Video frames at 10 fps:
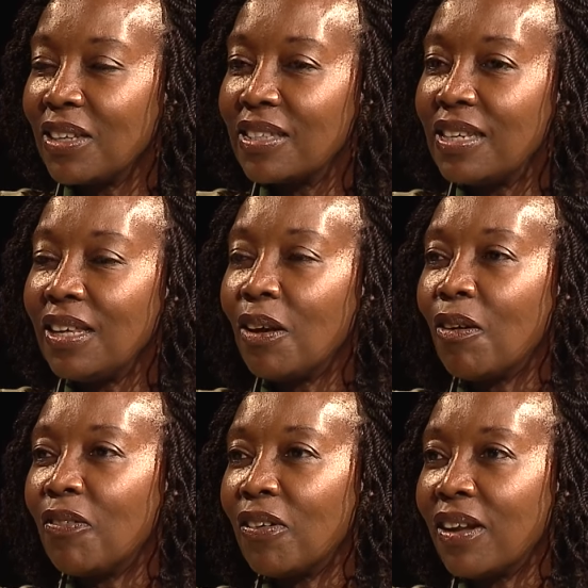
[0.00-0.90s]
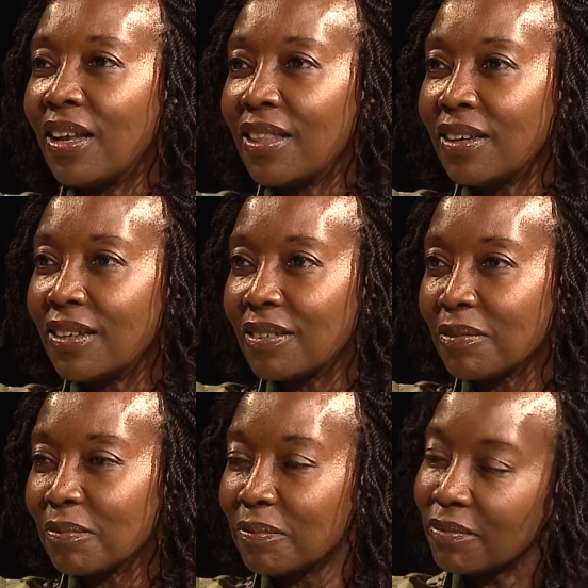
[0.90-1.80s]
teeing off on another
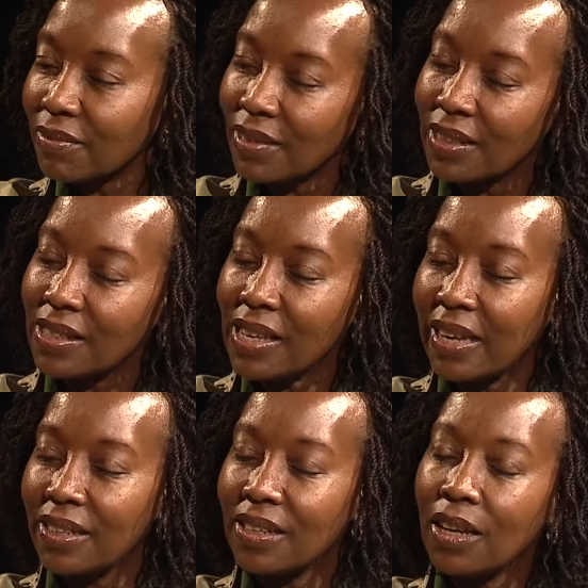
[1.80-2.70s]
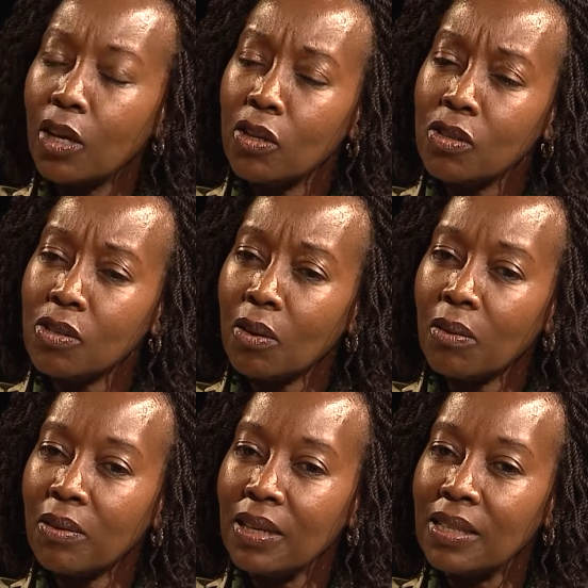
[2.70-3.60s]
side.
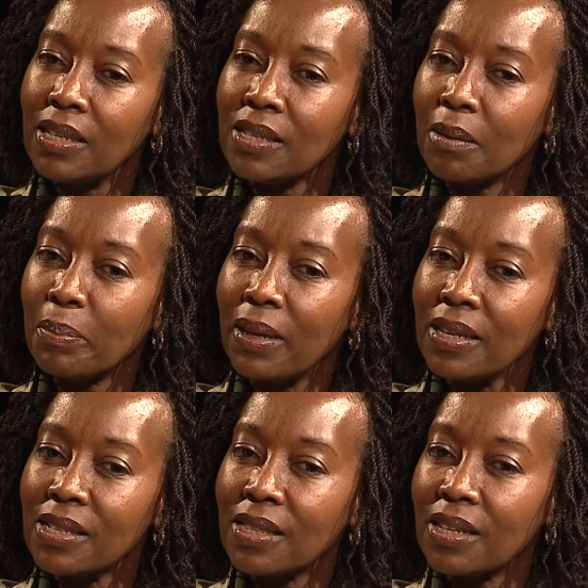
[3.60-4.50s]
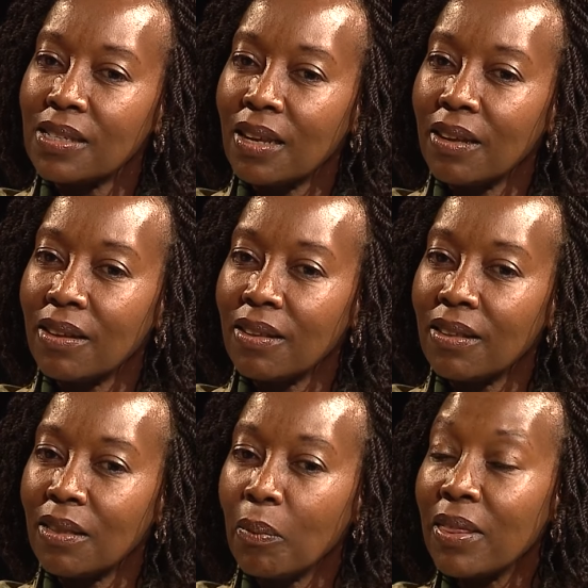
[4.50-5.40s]
So it is a place that
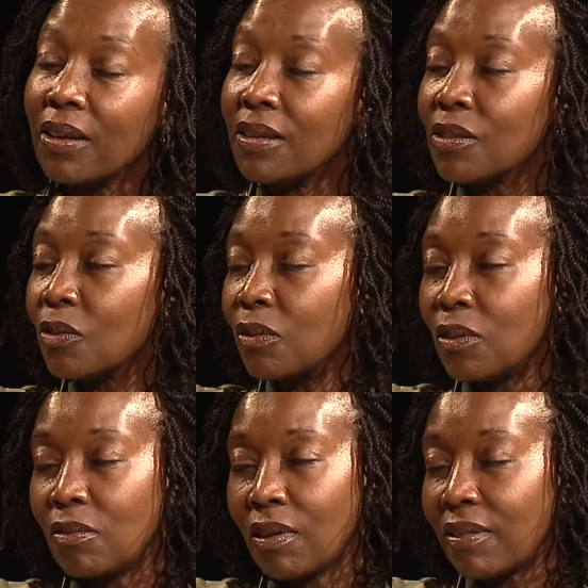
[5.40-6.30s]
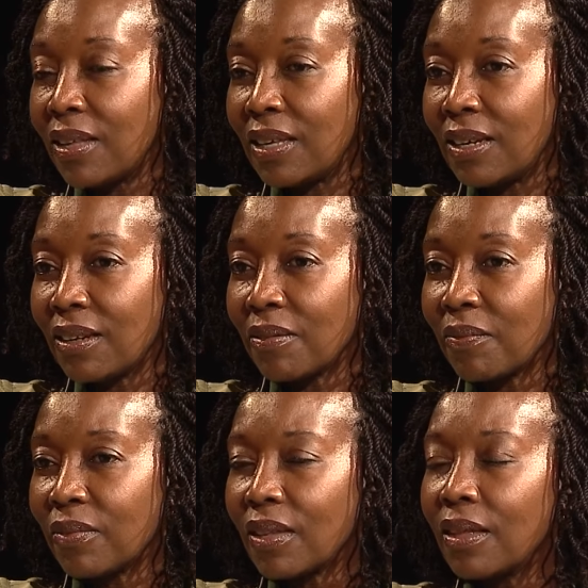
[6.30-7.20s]
the weather is good throughout the year.
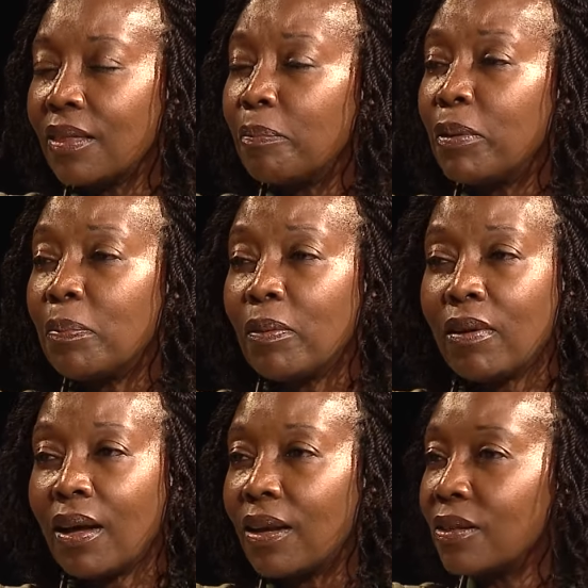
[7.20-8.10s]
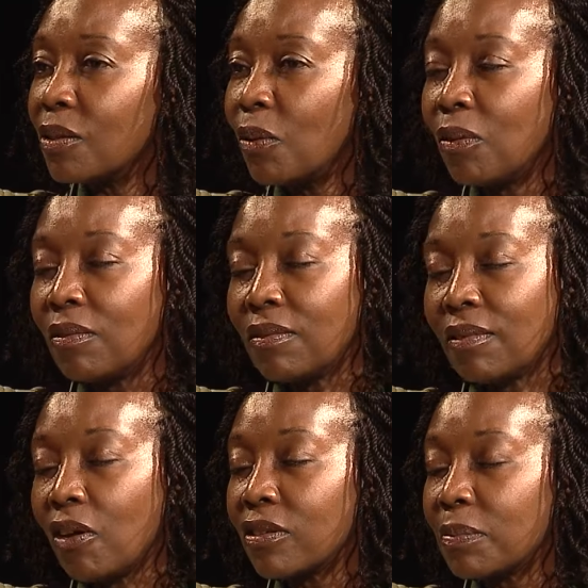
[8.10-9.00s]
The people are so
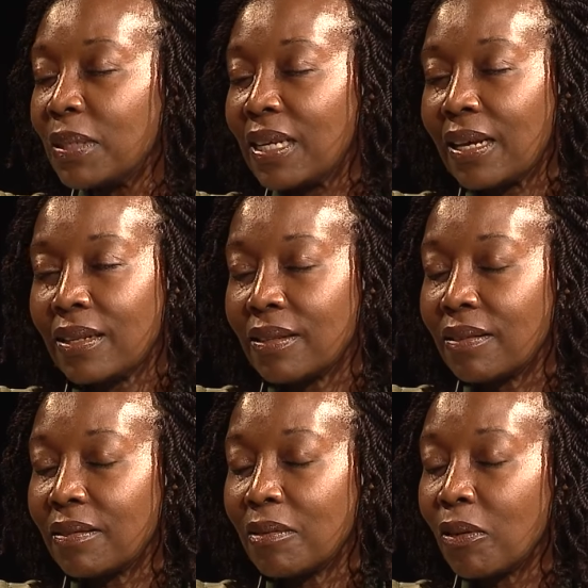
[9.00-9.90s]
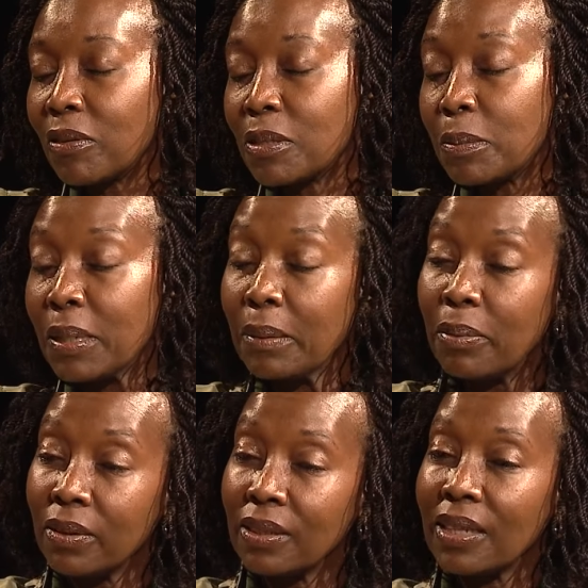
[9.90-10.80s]

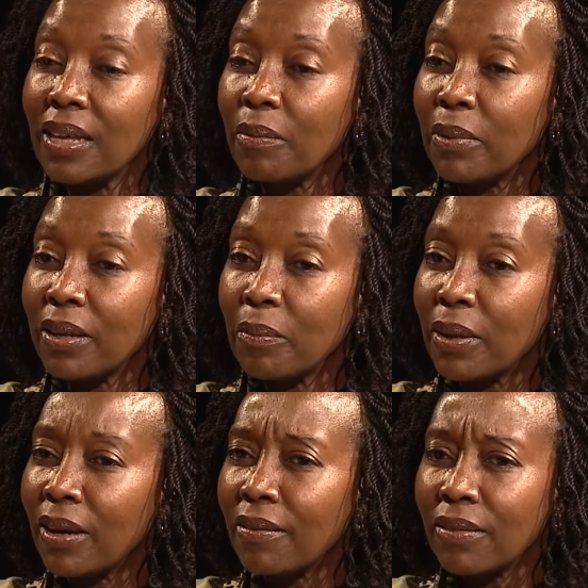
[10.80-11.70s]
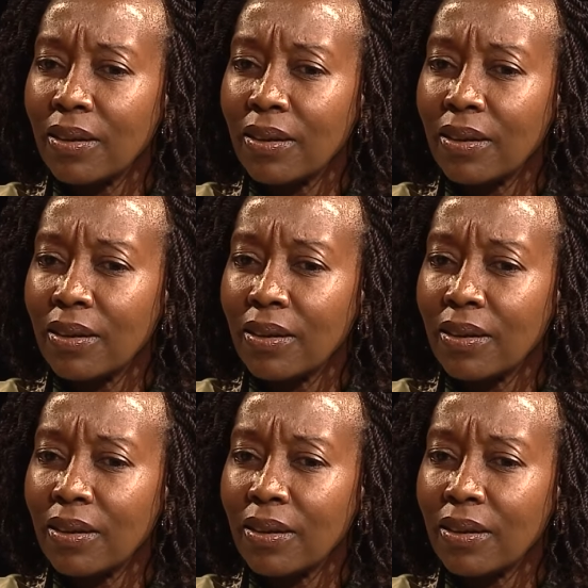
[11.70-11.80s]
hospitable. We are,